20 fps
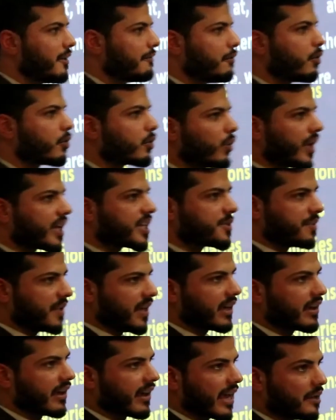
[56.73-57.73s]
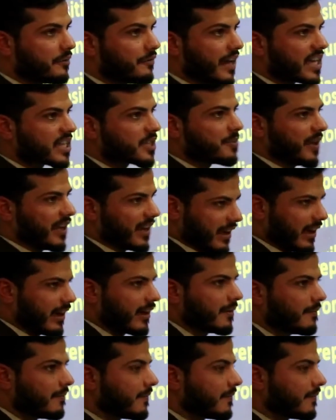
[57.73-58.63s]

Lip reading: for quick speaking and fast speaking,